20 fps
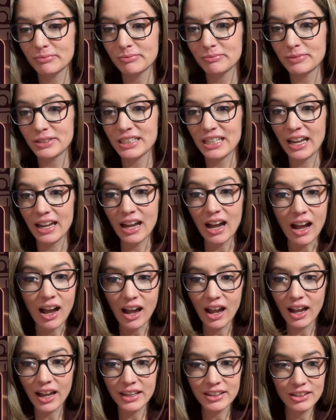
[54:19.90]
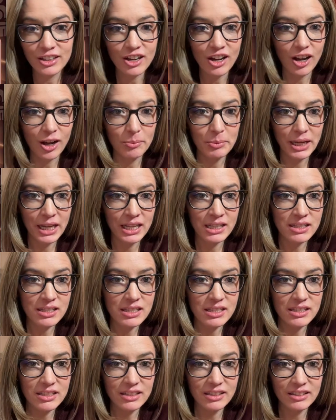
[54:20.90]
say hi in the
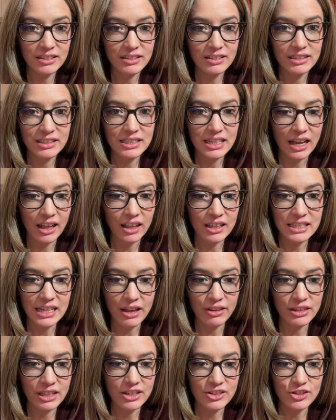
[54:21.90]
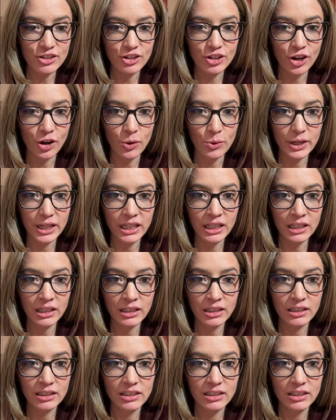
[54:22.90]
comments. Tell us how things are going.